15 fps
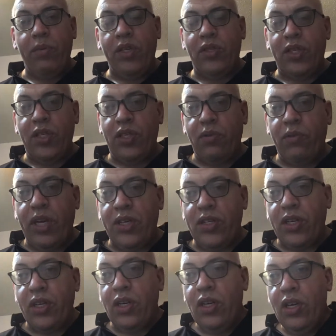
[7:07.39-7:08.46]
from the
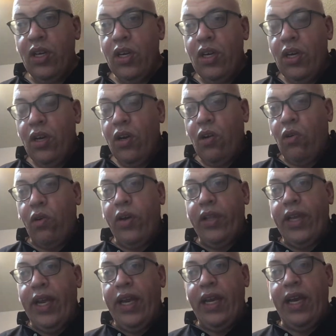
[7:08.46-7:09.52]
situation,
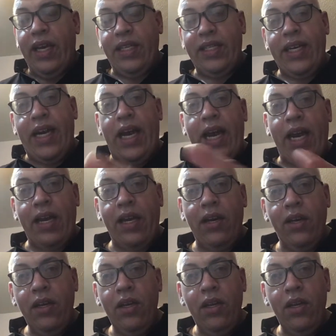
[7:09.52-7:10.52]
or they attack.